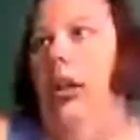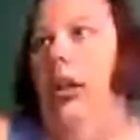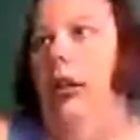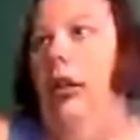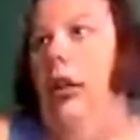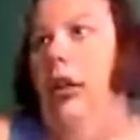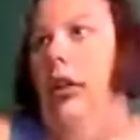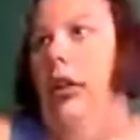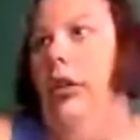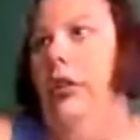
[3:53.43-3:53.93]

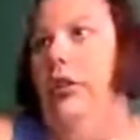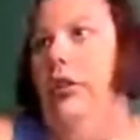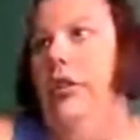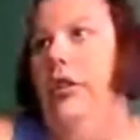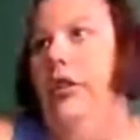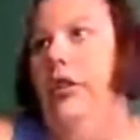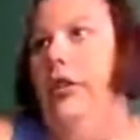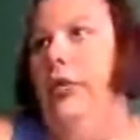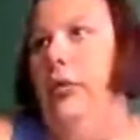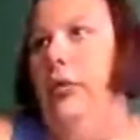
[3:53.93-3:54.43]
Learn
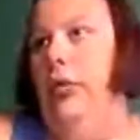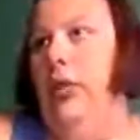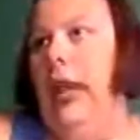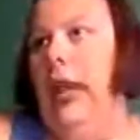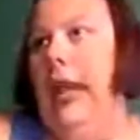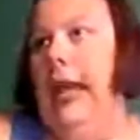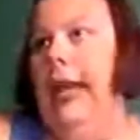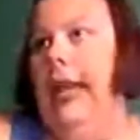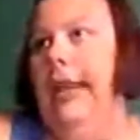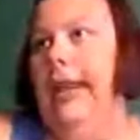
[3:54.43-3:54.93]
to
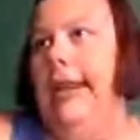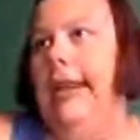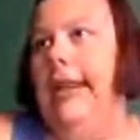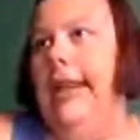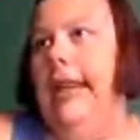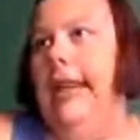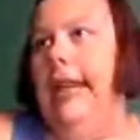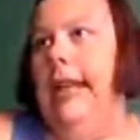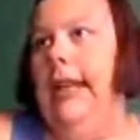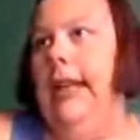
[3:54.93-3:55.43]
let
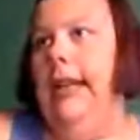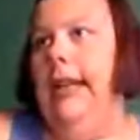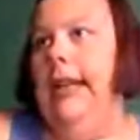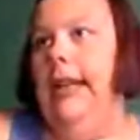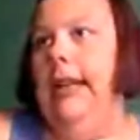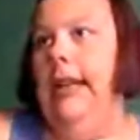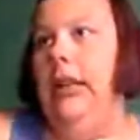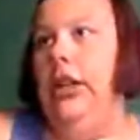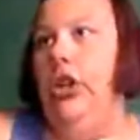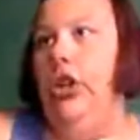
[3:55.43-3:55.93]

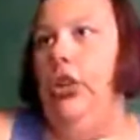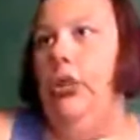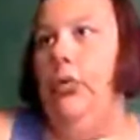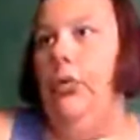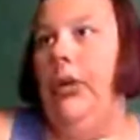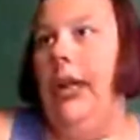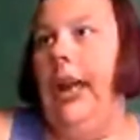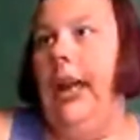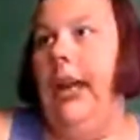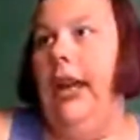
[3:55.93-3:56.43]
things
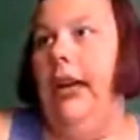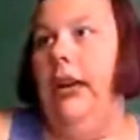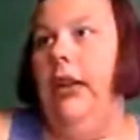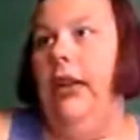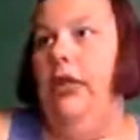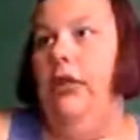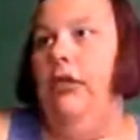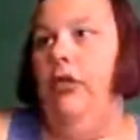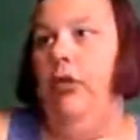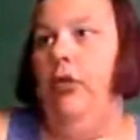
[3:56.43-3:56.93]
you can't
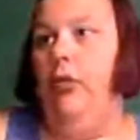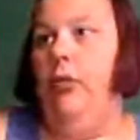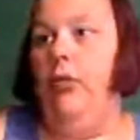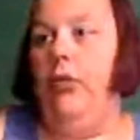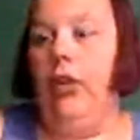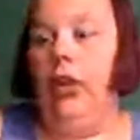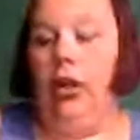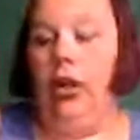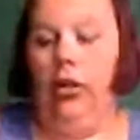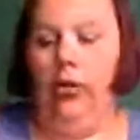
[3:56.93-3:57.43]

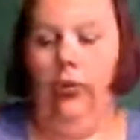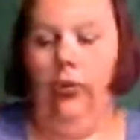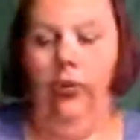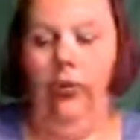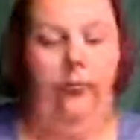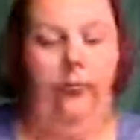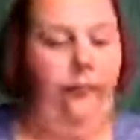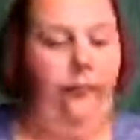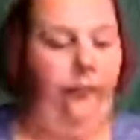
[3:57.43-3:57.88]
control go.